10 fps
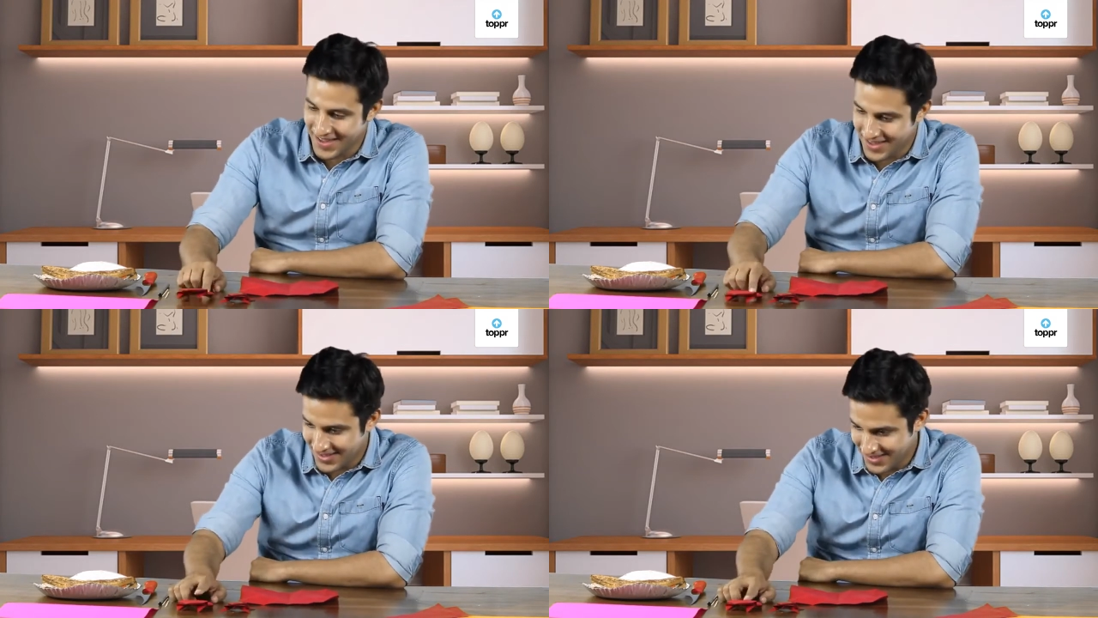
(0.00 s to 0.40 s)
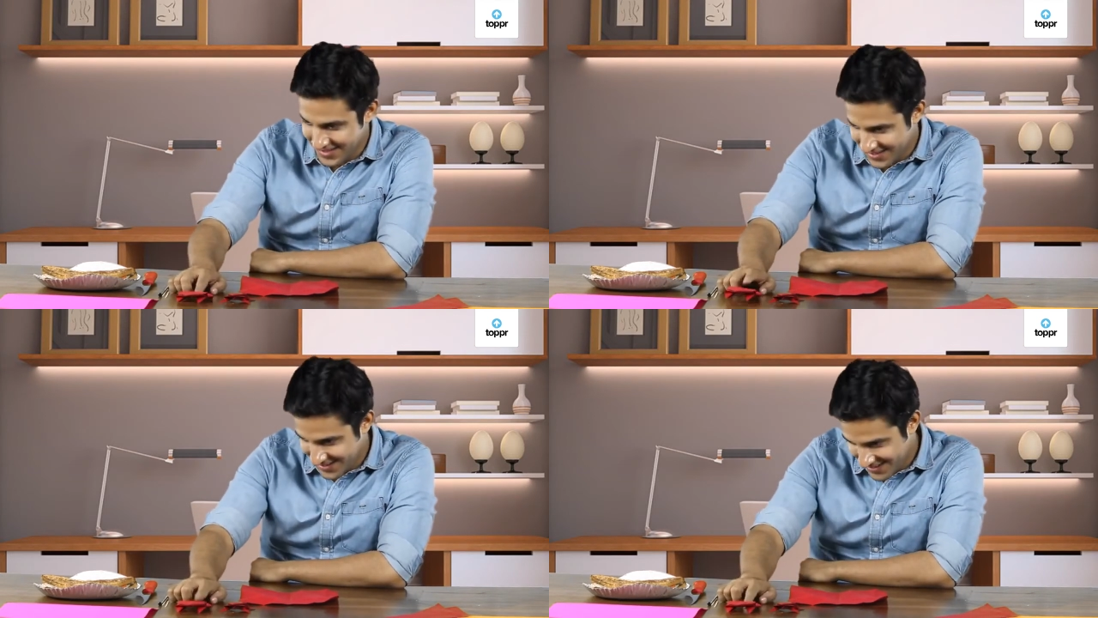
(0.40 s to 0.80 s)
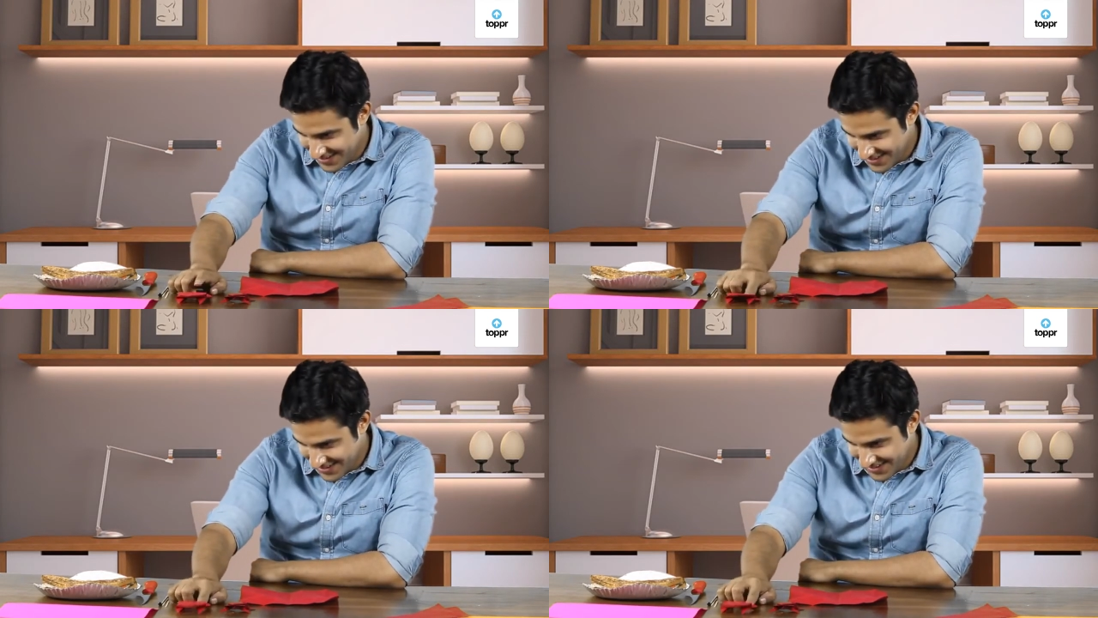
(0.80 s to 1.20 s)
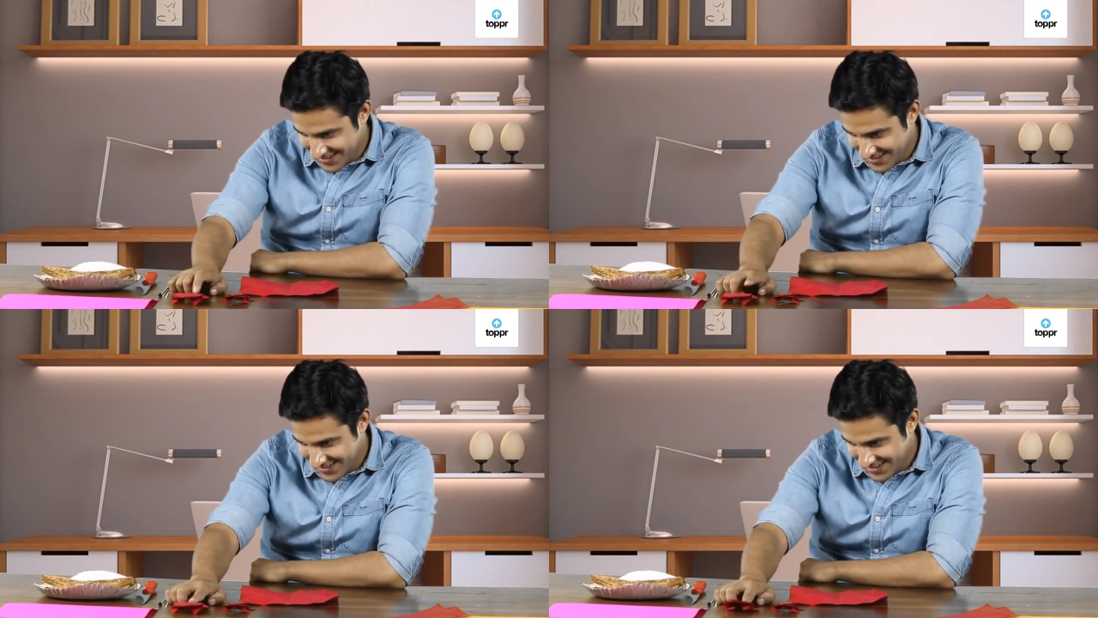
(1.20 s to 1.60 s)

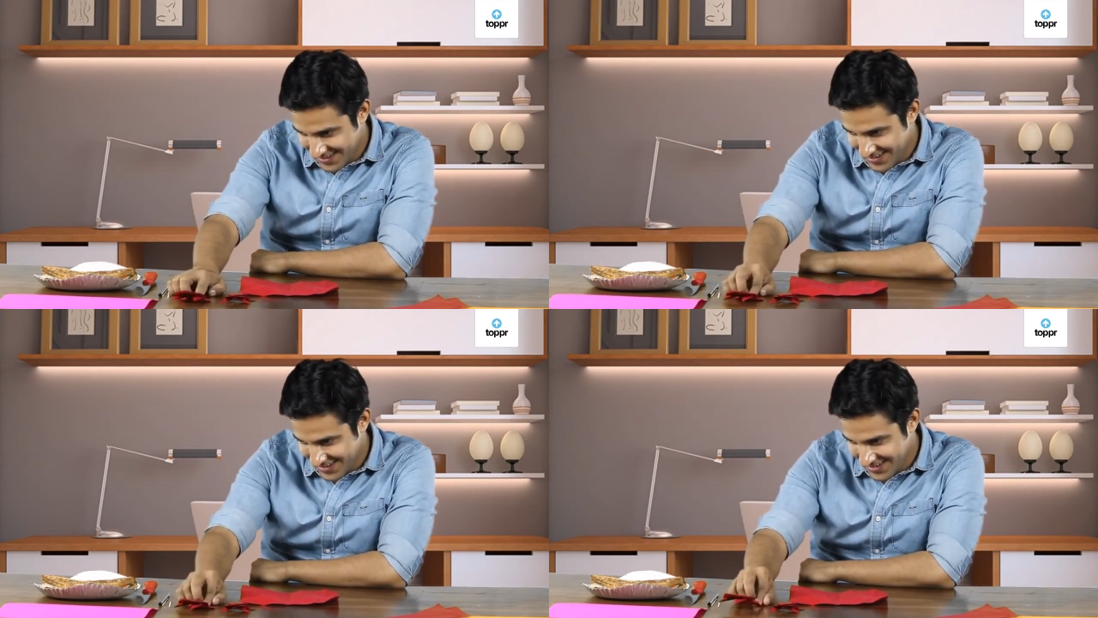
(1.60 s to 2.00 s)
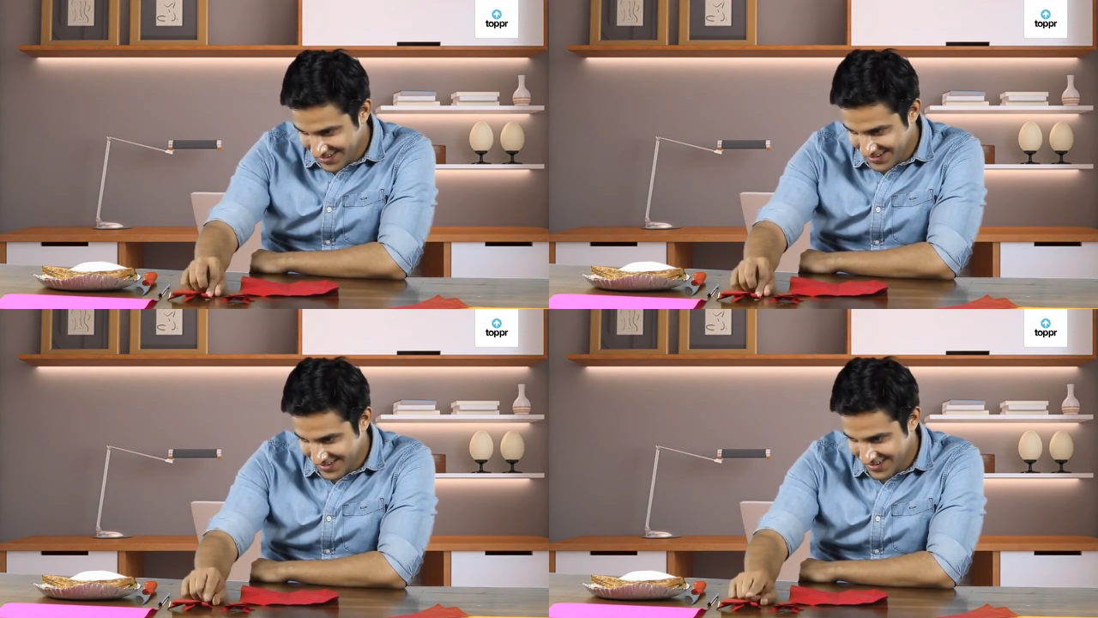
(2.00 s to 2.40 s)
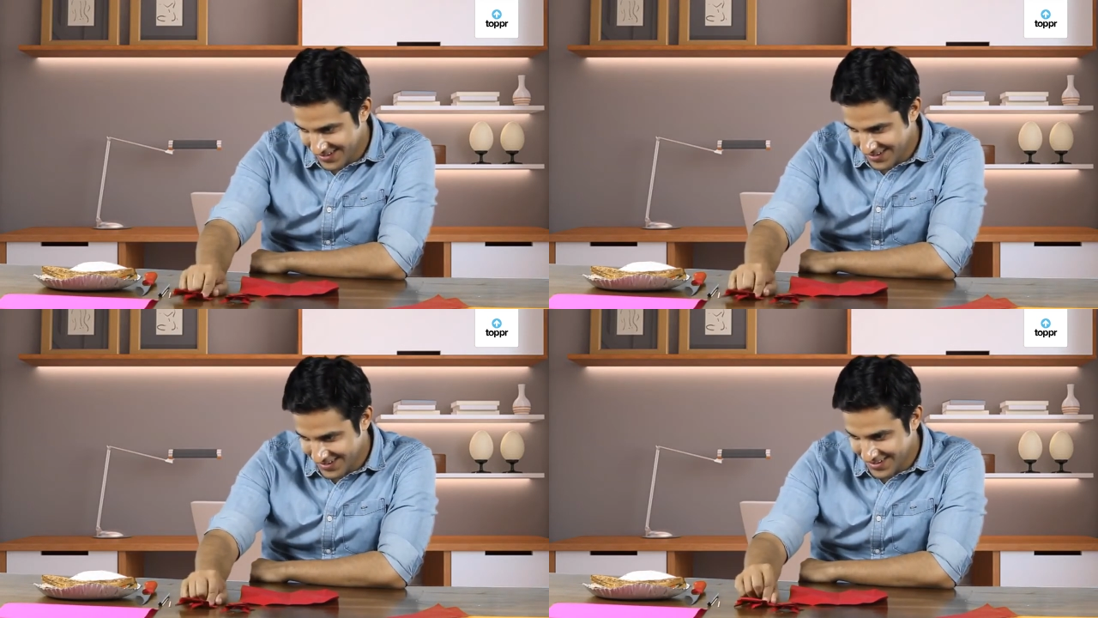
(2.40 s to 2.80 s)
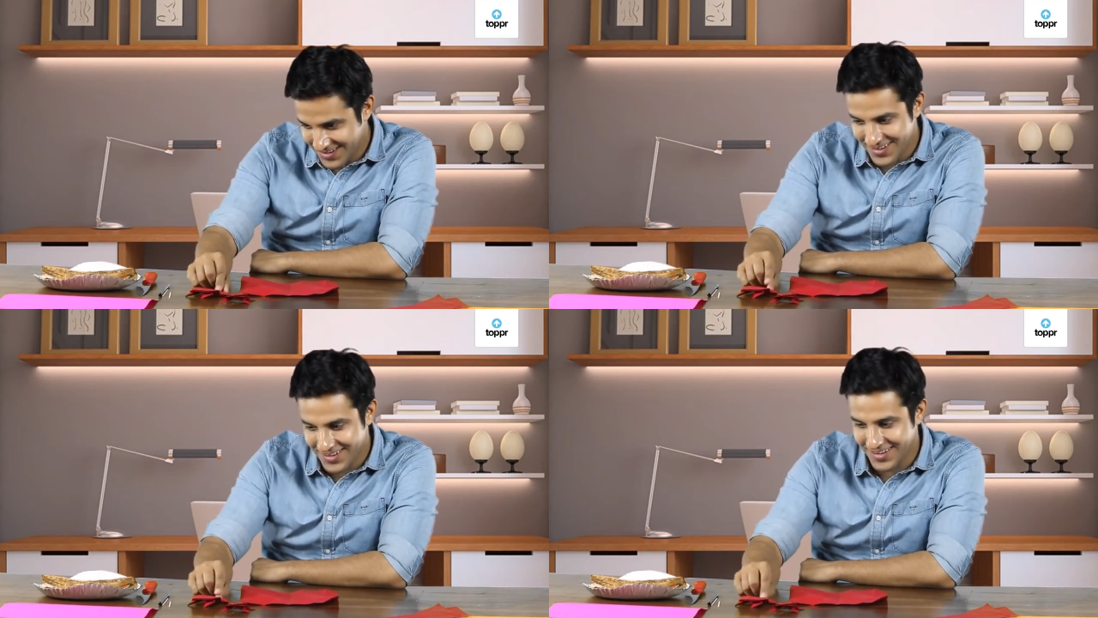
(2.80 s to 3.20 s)

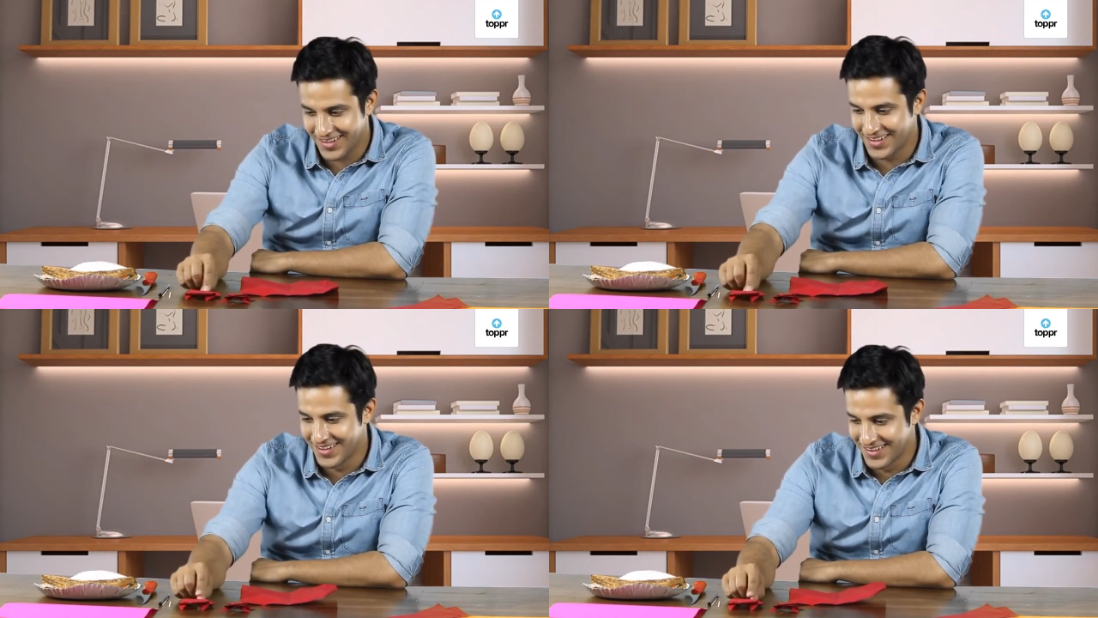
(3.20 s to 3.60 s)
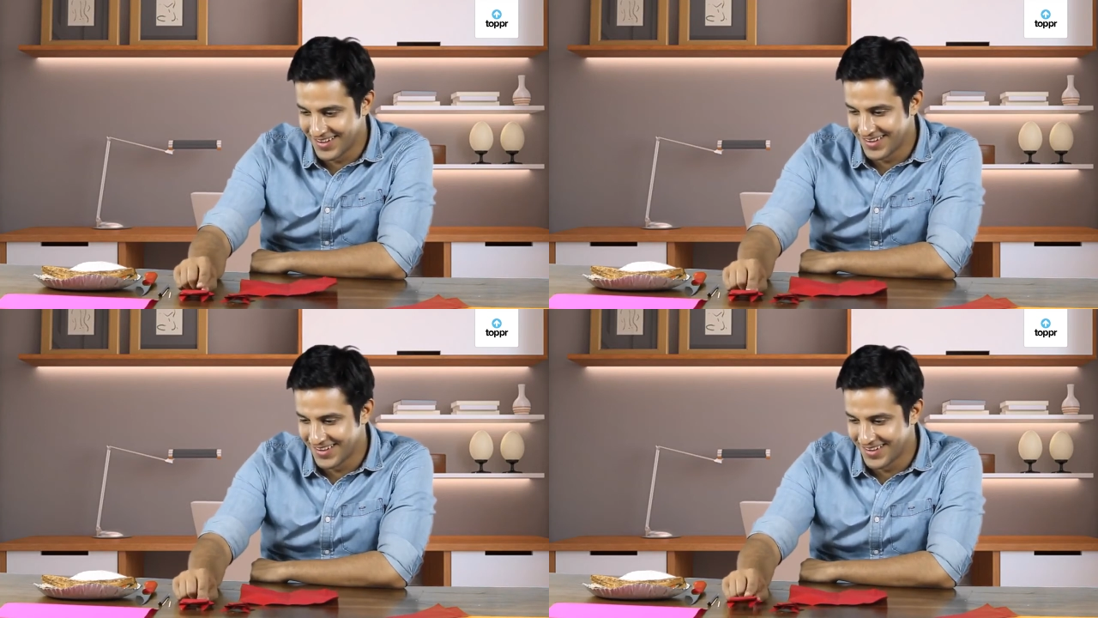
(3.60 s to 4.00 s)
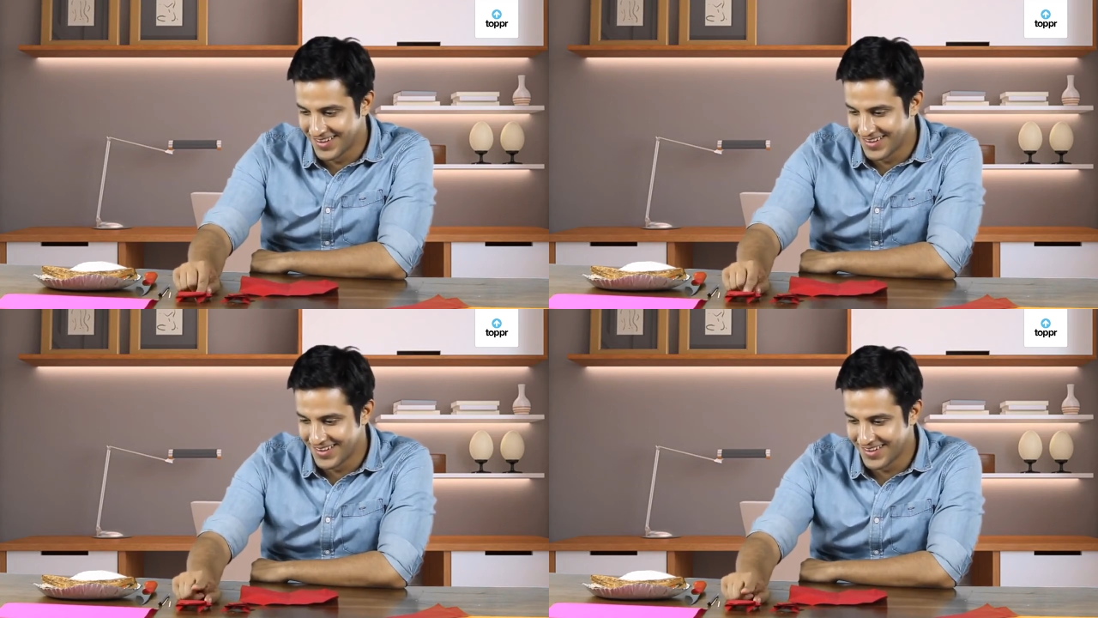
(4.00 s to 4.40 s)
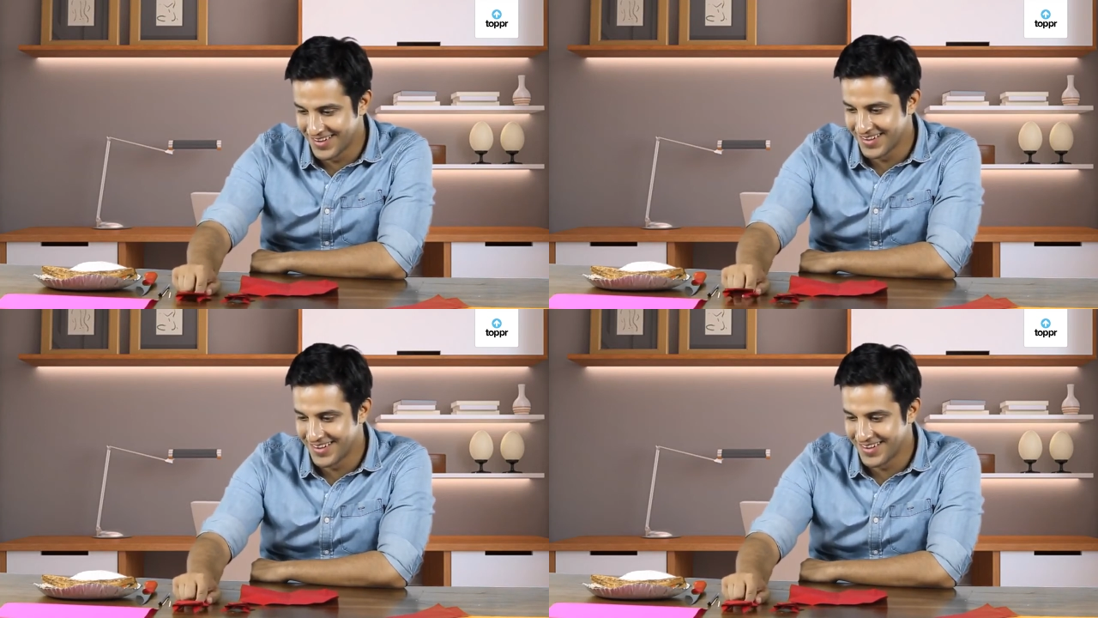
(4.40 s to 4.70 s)
Nobody speaks.